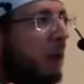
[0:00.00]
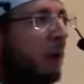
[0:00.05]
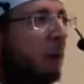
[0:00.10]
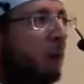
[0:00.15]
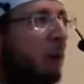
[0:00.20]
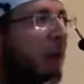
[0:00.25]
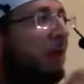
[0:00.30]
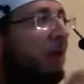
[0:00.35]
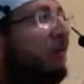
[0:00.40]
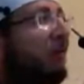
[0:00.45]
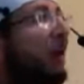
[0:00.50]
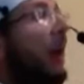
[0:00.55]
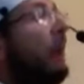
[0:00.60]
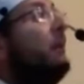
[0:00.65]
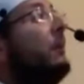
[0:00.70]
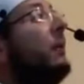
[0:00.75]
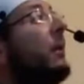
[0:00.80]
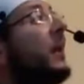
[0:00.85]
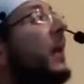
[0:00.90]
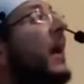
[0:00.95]
with
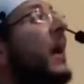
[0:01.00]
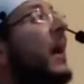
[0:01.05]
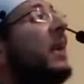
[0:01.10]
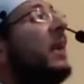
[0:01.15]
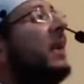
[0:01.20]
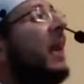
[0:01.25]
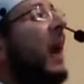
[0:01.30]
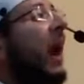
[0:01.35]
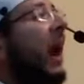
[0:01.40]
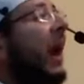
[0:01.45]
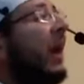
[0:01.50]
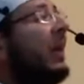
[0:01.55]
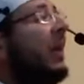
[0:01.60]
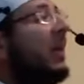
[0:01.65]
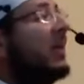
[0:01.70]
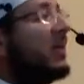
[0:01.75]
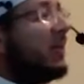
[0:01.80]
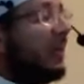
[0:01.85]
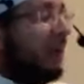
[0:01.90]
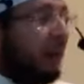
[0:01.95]
fabricated
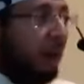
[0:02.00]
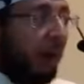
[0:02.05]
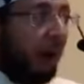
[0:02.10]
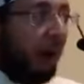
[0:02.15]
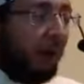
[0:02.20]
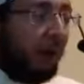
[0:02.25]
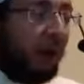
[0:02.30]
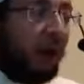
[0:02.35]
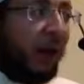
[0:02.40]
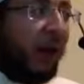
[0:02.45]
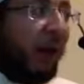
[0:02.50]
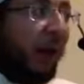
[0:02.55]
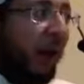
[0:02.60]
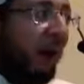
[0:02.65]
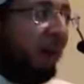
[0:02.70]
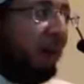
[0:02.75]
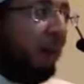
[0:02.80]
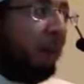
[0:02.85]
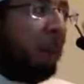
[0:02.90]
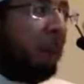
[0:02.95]
ahadith and they
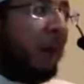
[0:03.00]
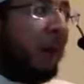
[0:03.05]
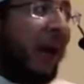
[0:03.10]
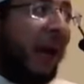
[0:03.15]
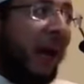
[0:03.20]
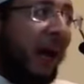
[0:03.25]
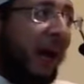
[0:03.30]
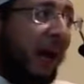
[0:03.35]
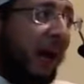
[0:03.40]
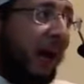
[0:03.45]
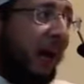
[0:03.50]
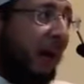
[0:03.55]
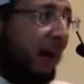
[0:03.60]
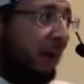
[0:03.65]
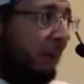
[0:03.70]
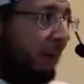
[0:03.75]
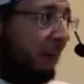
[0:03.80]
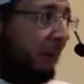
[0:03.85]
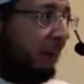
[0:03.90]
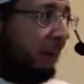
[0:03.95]
have a
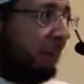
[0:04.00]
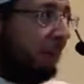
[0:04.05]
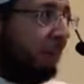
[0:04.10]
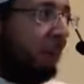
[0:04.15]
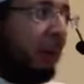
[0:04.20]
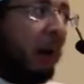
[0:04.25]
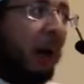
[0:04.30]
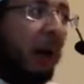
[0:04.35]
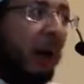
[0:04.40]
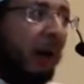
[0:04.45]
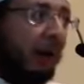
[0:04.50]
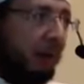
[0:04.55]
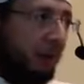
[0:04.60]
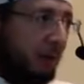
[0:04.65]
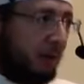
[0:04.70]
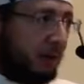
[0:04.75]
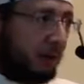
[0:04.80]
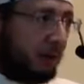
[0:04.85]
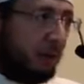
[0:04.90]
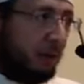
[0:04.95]
plan behind
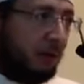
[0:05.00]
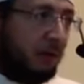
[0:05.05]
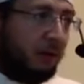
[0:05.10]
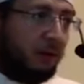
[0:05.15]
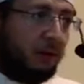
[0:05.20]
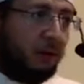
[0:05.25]
this.